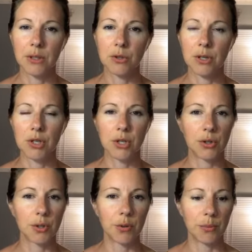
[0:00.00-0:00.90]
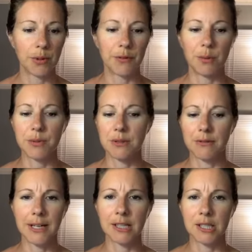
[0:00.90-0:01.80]
traditional sort of perfumes and
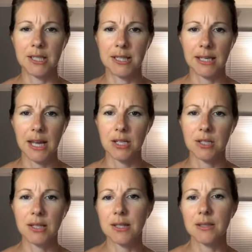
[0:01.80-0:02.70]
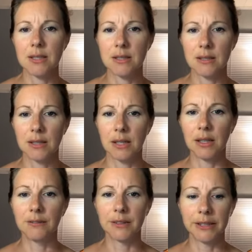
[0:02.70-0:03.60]
fragrances, again, just because this is a
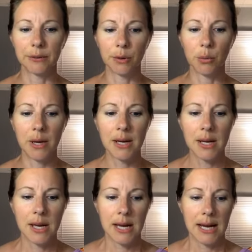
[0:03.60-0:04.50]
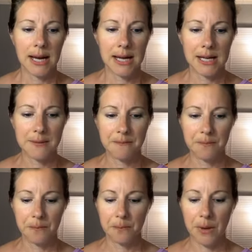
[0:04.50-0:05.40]
lovely aroma,
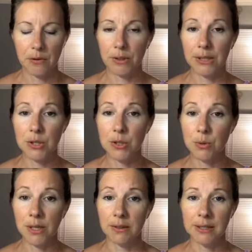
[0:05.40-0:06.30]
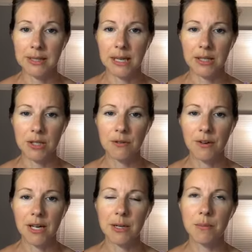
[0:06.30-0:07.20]
and really soothing on the skin. So you'll
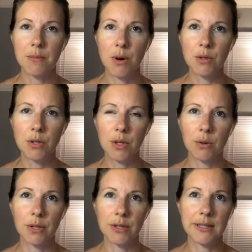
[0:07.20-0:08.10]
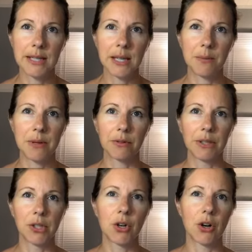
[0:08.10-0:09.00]
find most of the oils that can be
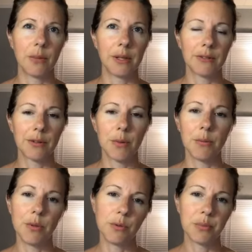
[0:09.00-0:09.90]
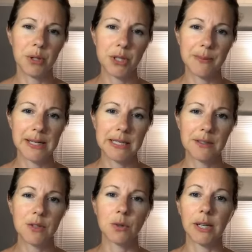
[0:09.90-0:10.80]
really calming from a mood
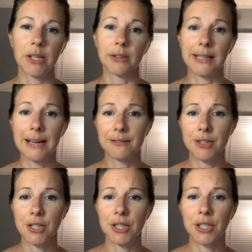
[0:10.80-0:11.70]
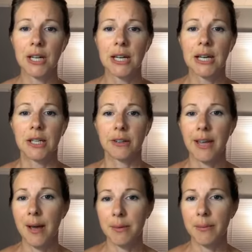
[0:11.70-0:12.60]
perspective, so like your lavender, your
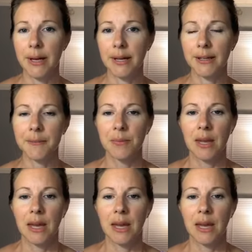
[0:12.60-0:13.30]
chamomile,